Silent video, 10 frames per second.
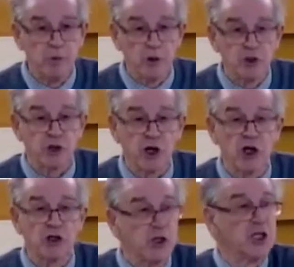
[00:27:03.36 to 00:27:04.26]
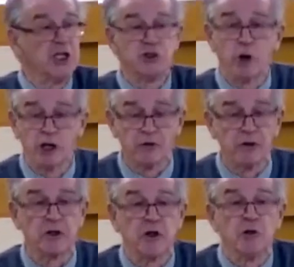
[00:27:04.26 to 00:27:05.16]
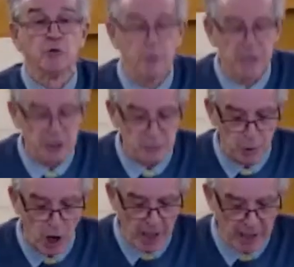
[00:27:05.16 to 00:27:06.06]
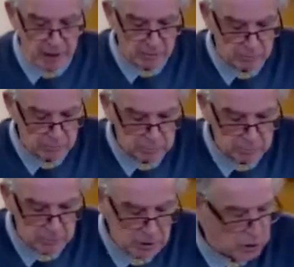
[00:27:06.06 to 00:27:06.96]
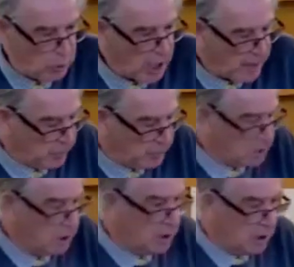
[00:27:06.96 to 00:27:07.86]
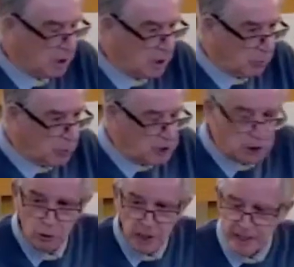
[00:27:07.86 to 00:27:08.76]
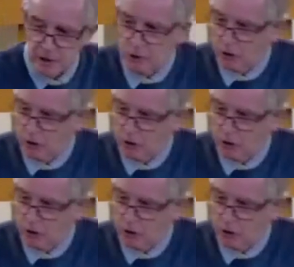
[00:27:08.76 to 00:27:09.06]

the church, each one of us will be his bride. So what happens? We slowly get to know